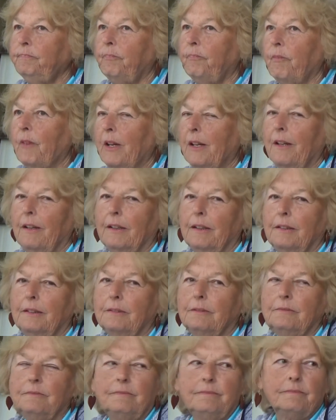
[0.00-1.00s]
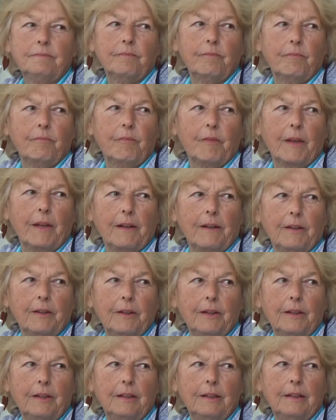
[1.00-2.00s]
haven't had, well, yeah, they serve
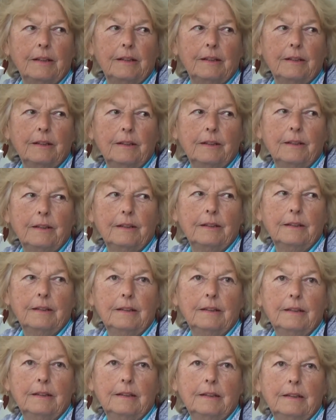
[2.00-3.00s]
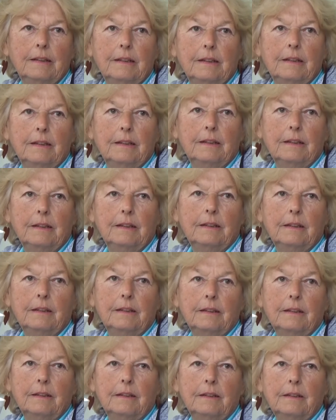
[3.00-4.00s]
beer in styrofoam cups or don't they?
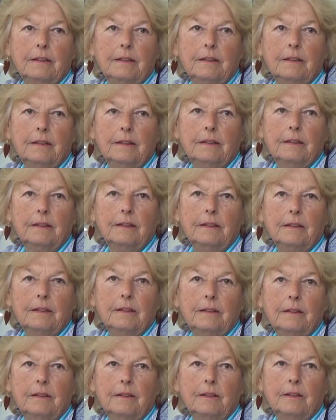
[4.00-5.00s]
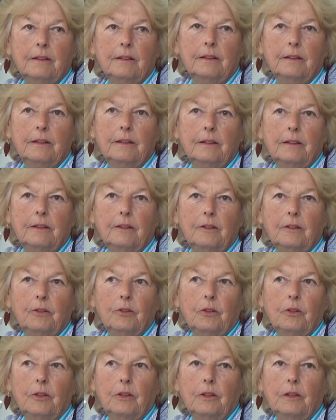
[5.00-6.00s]
If you have a cake or
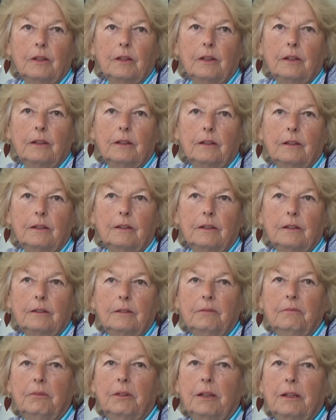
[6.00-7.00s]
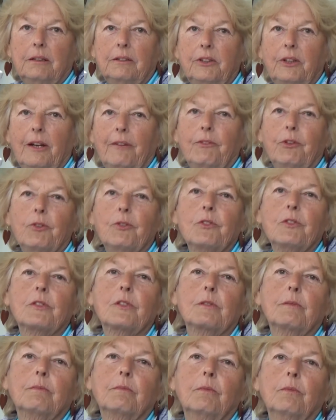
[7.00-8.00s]
something, don't you usually have well, cups you have or...
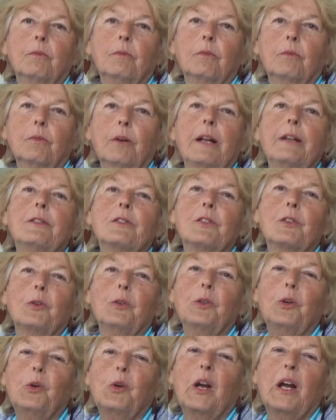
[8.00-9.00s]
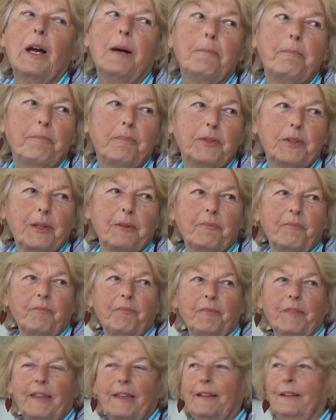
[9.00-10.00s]
Those Red Solo cups. Red, oh,
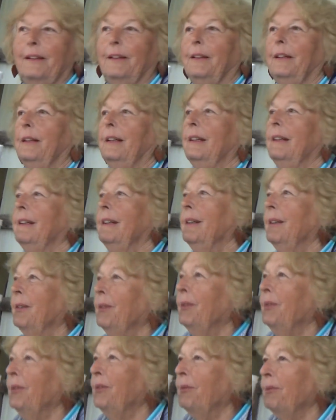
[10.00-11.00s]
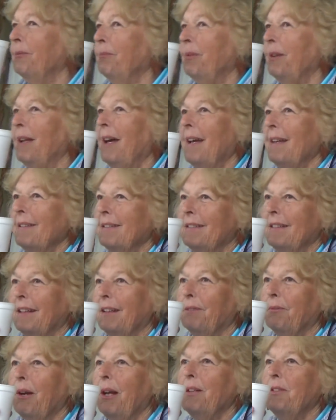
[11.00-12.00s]
the plastic ones, yeah. We're just plastic.
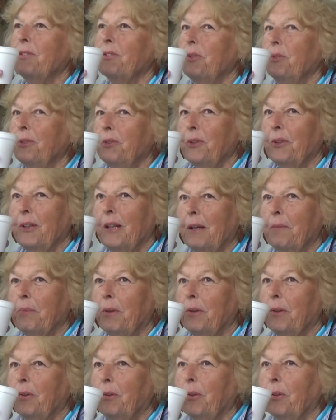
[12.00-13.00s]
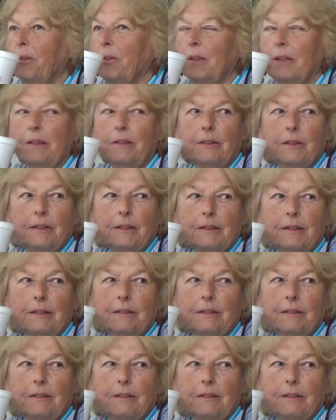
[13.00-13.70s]
Red Solo. We don't have everything here.